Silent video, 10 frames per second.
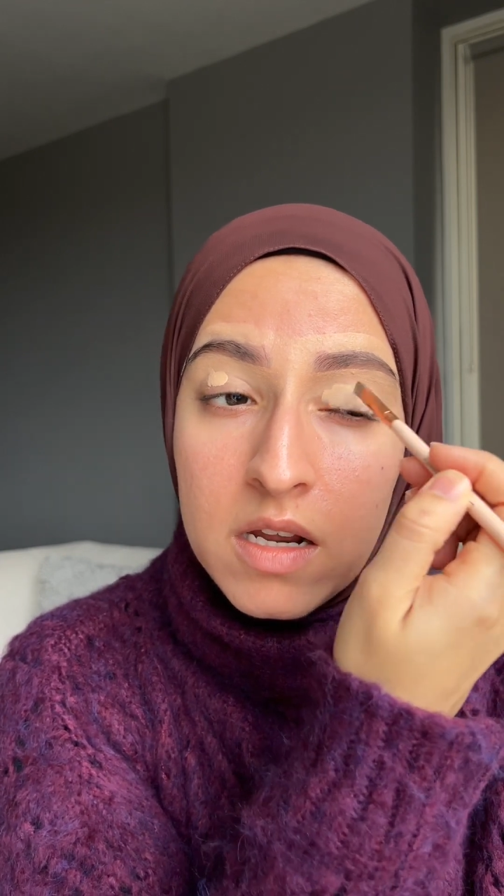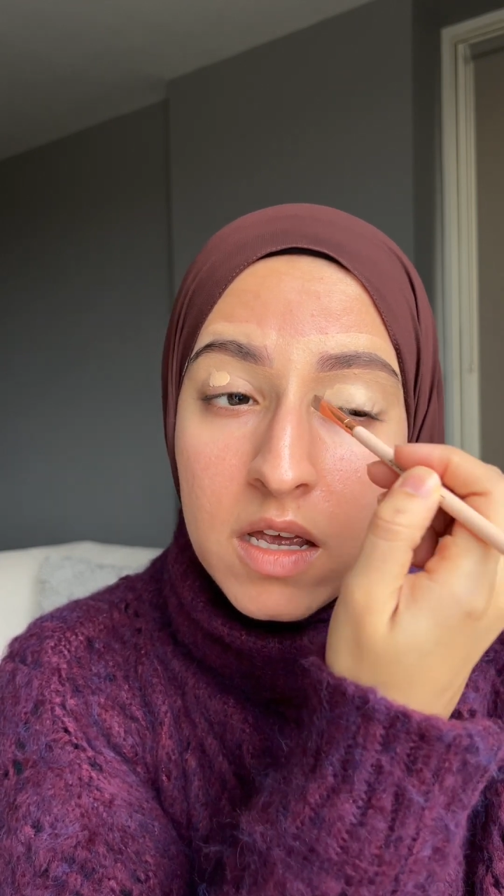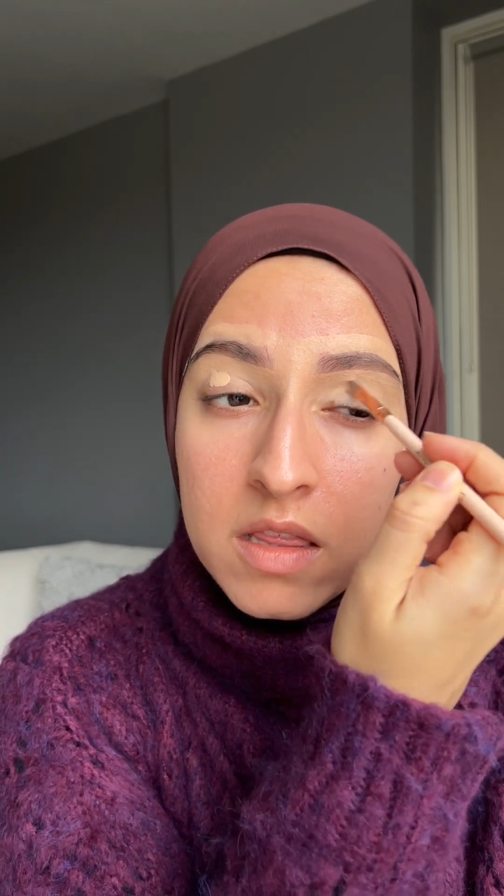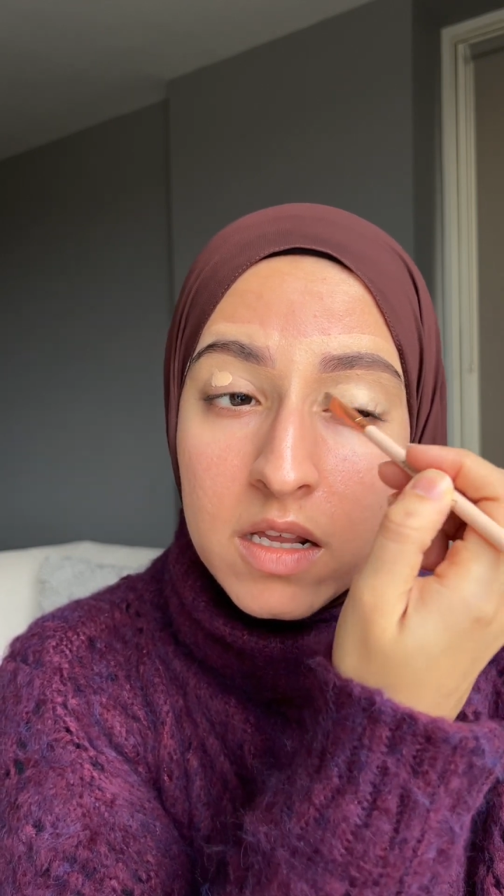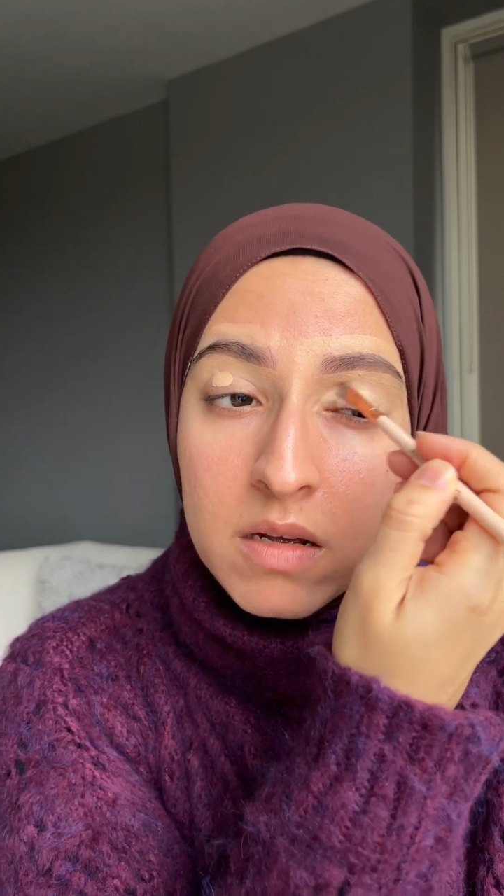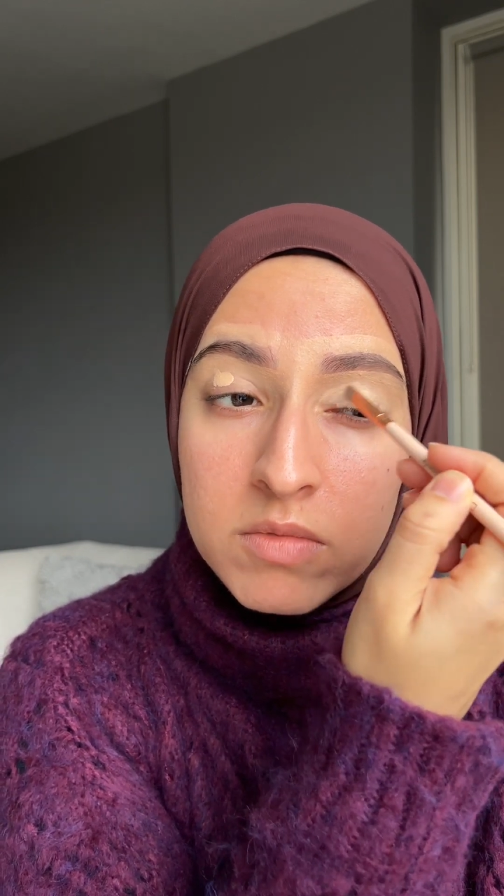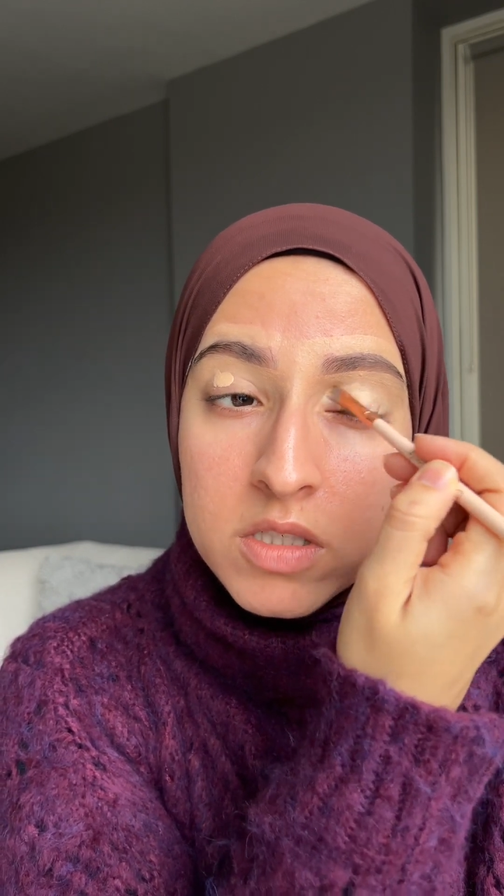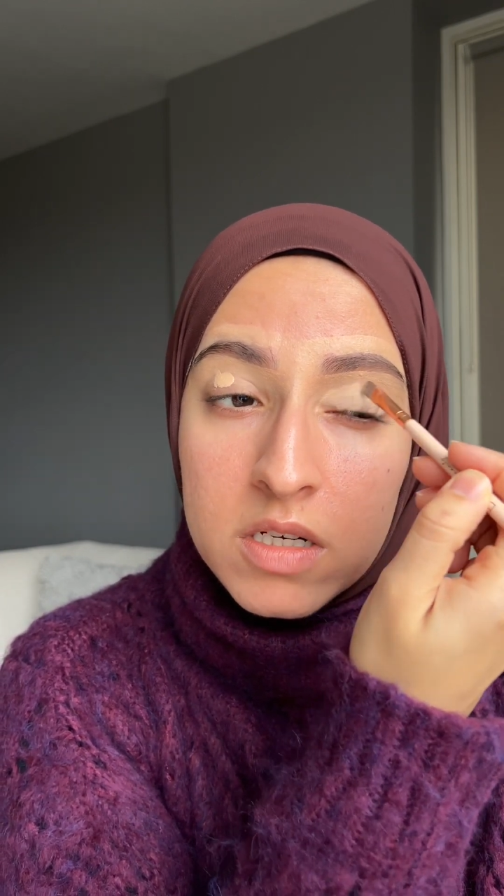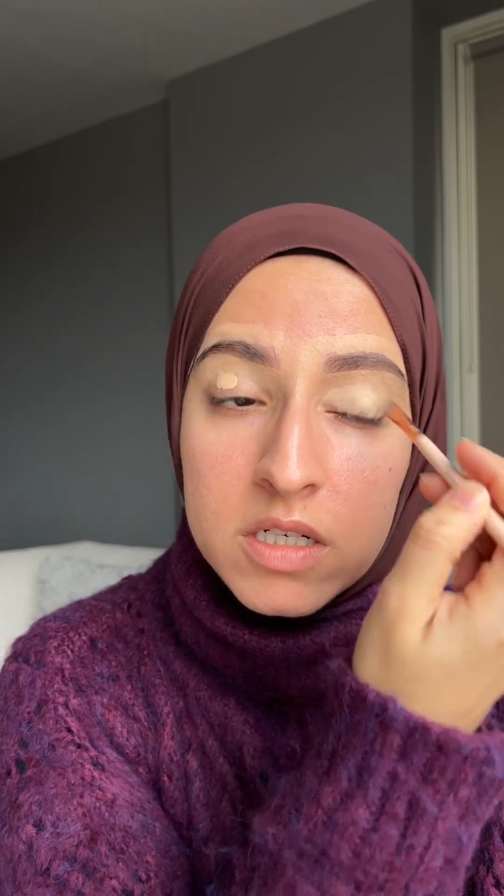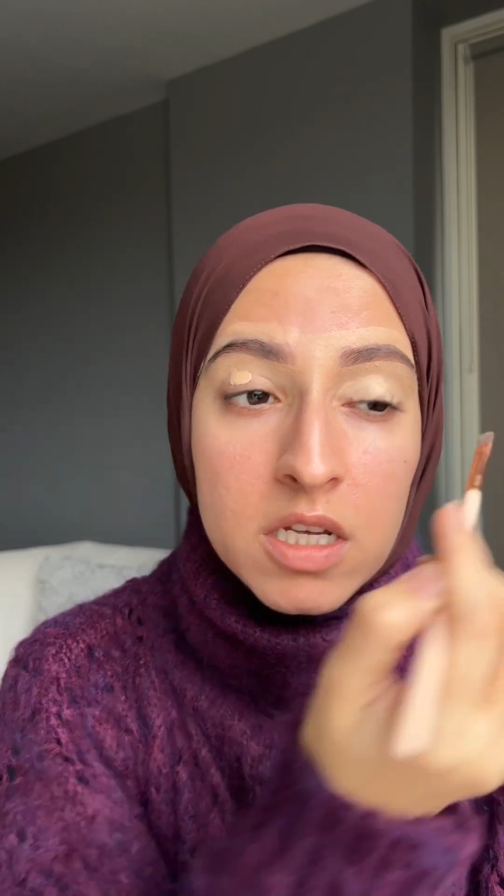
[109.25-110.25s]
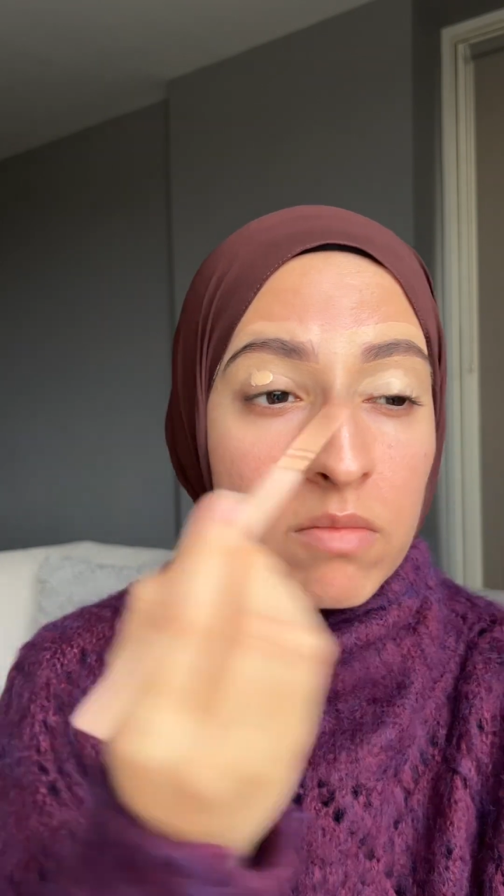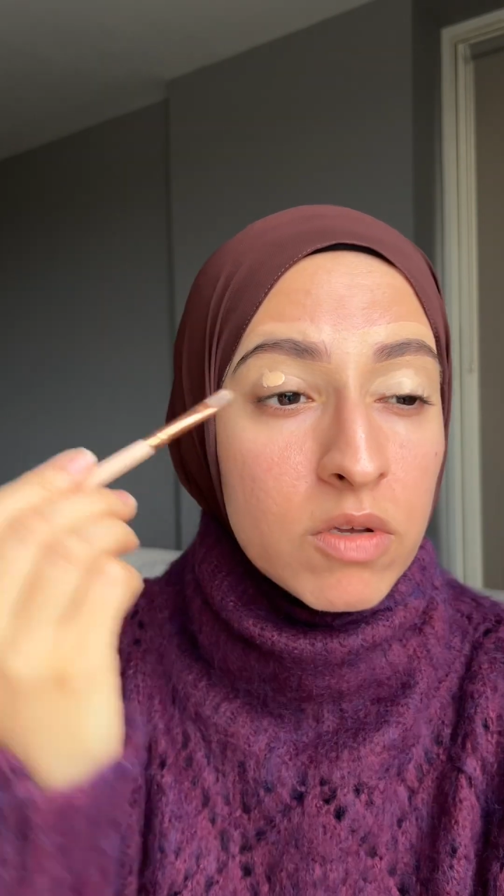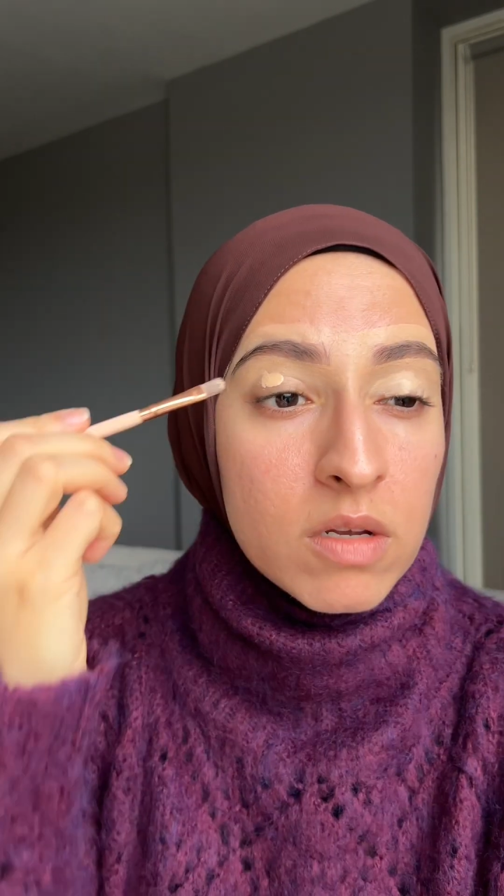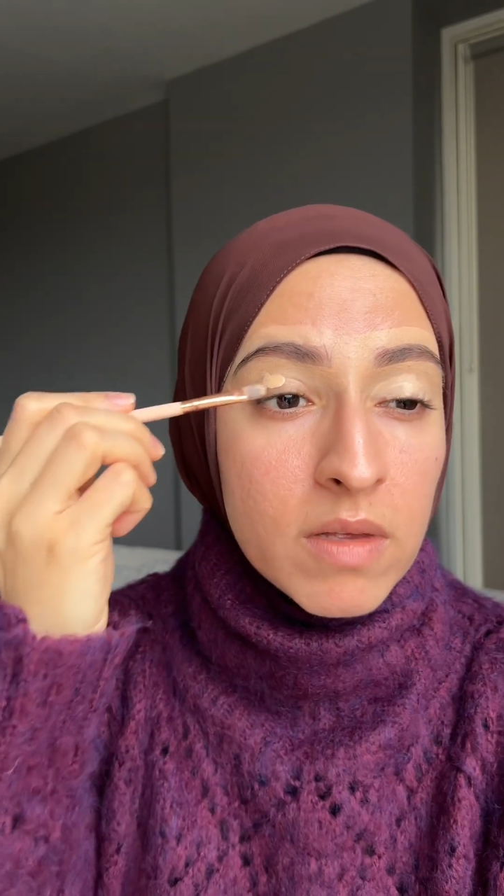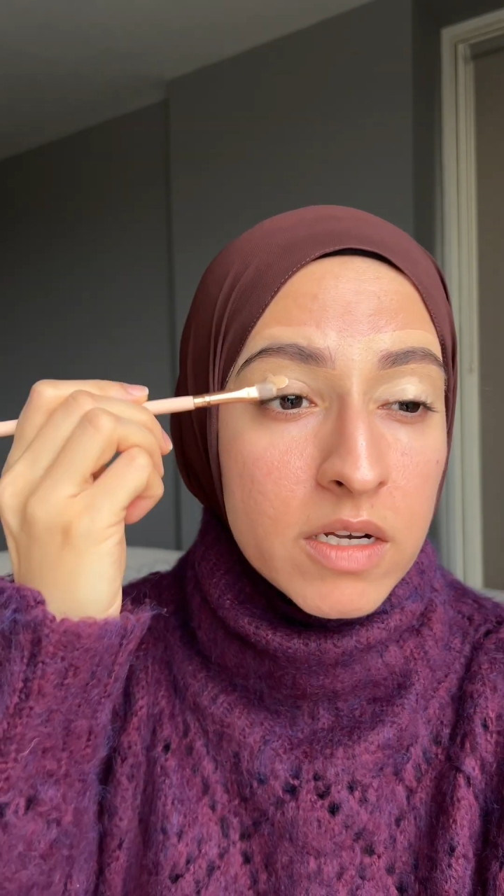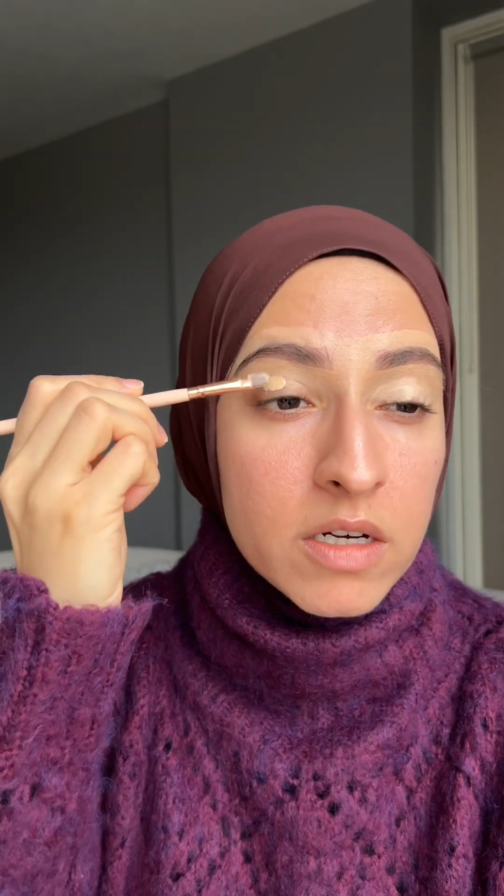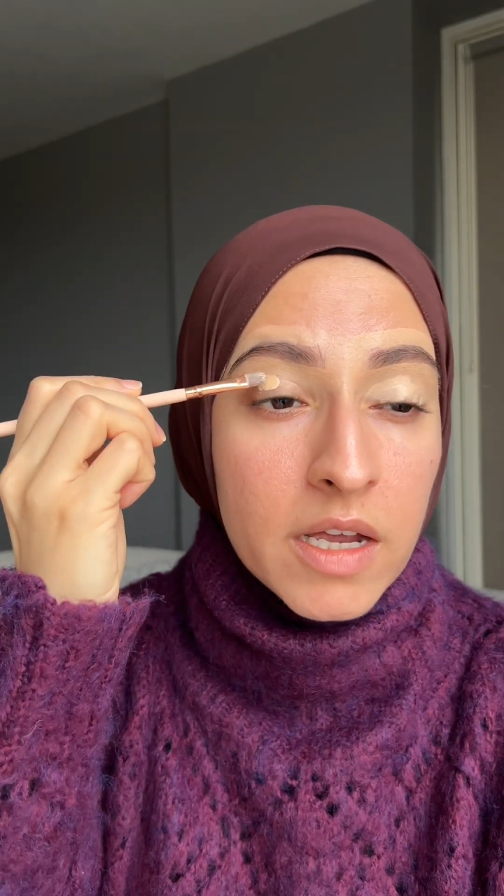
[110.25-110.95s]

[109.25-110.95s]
And then I'm just gonna take a beauty blender